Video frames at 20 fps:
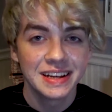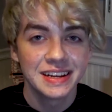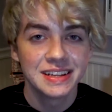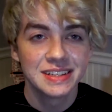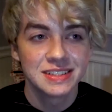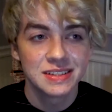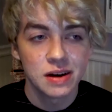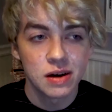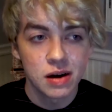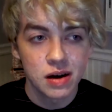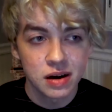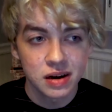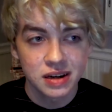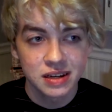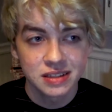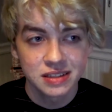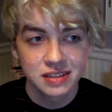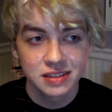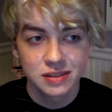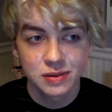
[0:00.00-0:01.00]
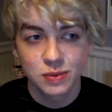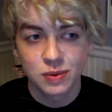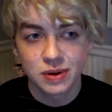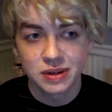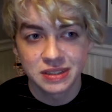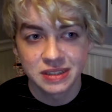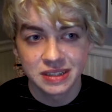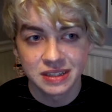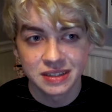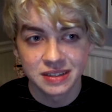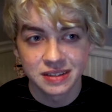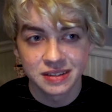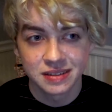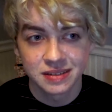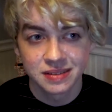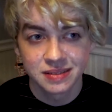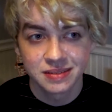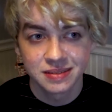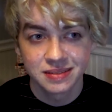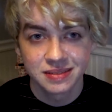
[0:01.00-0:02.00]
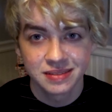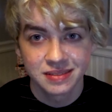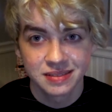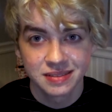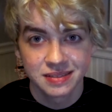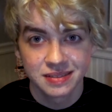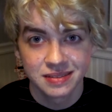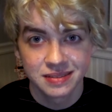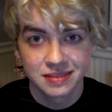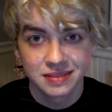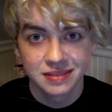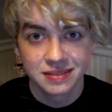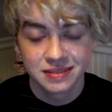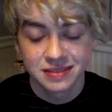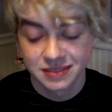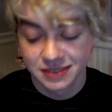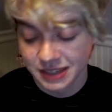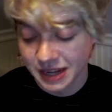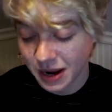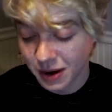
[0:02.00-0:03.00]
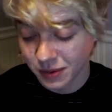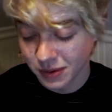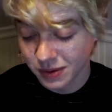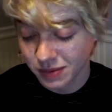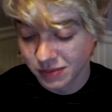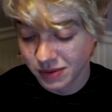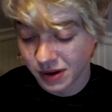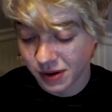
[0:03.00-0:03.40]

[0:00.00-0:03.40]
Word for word: It's August 20th, now you